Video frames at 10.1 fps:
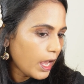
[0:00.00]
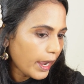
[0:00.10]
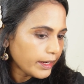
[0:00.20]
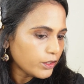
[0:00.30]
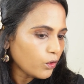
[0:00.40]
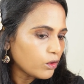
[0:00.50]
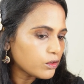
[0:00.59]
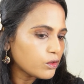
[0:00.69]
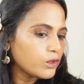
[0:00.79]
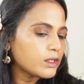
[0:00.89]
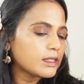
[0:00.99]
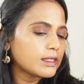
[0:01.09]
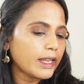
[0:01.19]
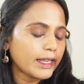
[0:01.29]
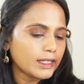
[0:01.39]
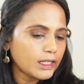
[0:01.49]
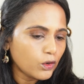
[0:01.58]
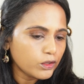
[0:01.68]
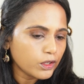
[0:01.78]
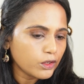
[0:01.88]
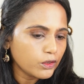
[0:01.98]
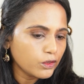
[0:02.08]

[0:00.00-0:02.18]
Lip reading: and it also is slightly on the